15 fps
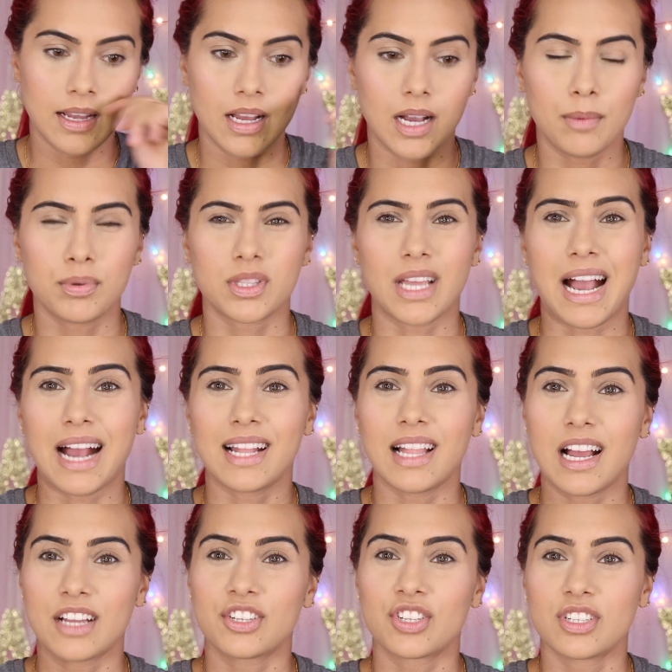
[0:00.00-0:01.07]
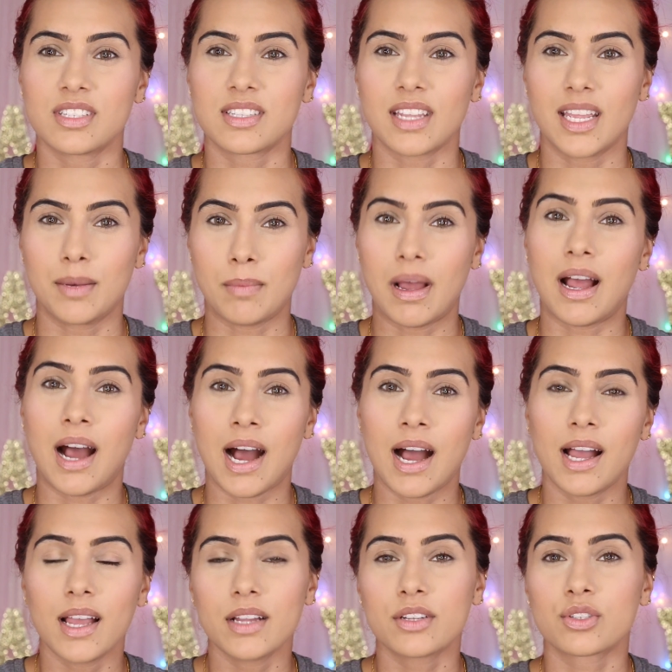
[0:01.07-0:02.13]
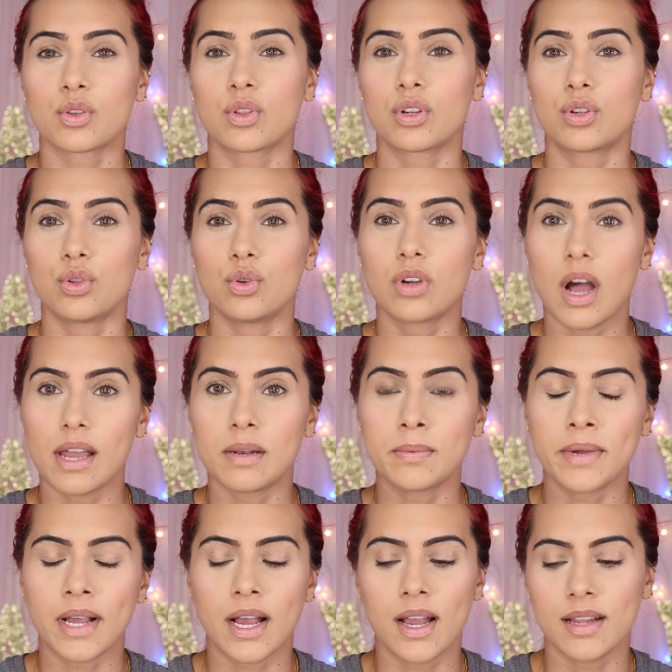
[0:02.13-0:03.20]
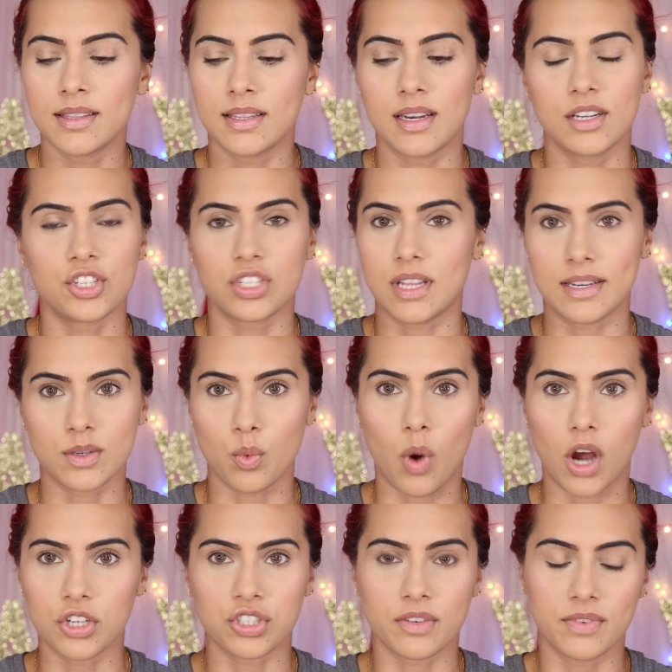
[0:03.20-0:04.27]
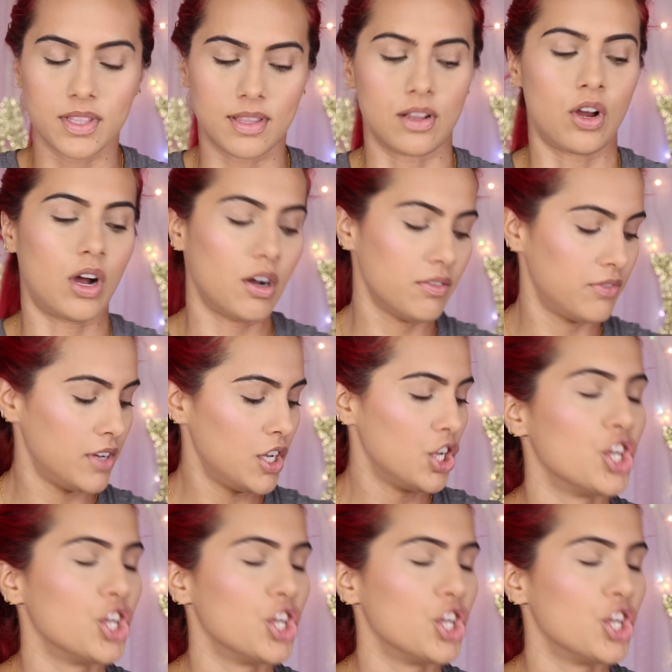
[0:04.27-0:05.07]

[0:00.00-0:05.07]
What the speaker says: I put the eyelashes in my eye, so the glue got in my eye, and then I just had to wash everything off.